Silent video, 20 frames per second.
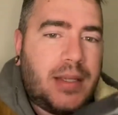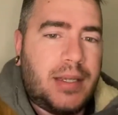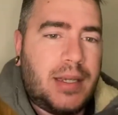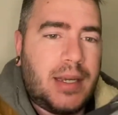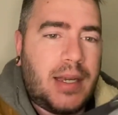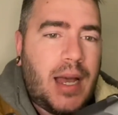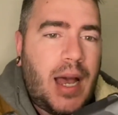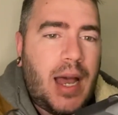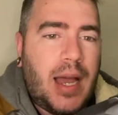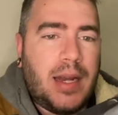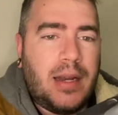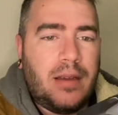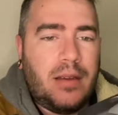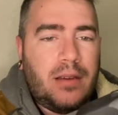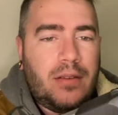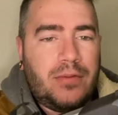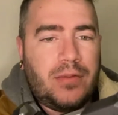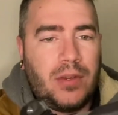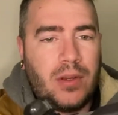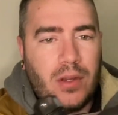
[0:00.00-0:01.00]
it kind
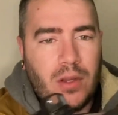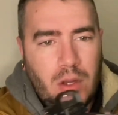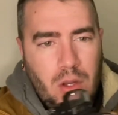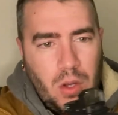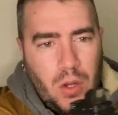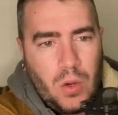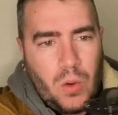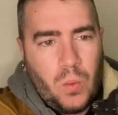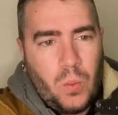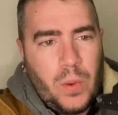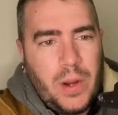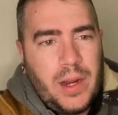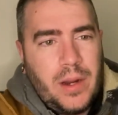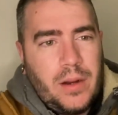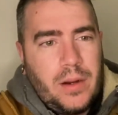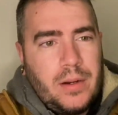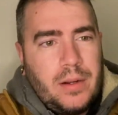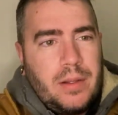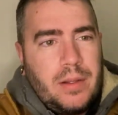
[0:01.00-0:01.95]
of weird.